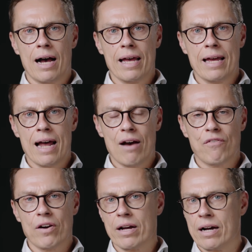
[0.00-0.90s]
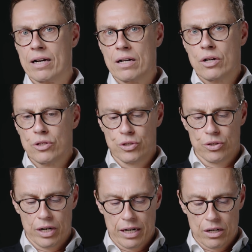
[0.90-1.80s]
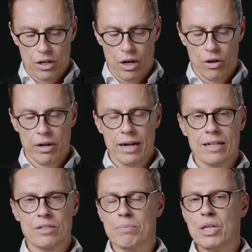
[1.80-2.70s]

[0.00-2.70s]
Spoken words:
in Africa during colonialism?